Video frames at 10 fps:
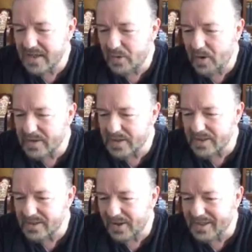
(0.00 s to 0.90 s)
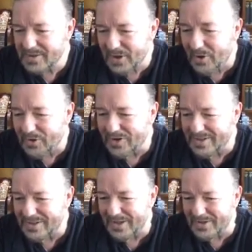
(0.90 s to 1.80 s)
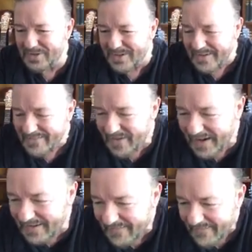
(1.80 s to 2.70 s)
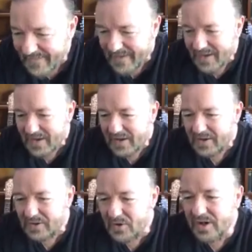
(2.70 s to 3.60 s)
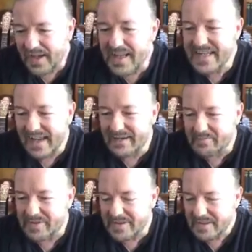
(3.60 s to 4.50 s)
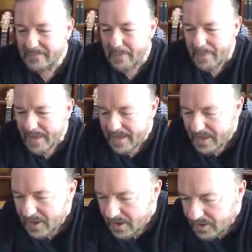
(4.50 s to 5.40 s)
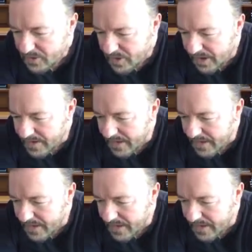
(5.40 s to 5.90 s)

And why is he asking questions like dogs do? Right, you're kidnapped.